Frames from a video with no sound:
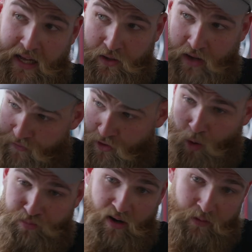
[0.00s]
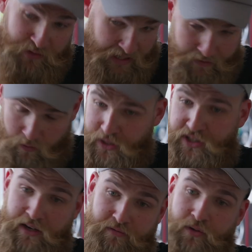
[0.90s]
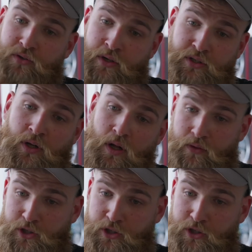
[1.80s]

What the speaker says: and you have no problems even with several turns on the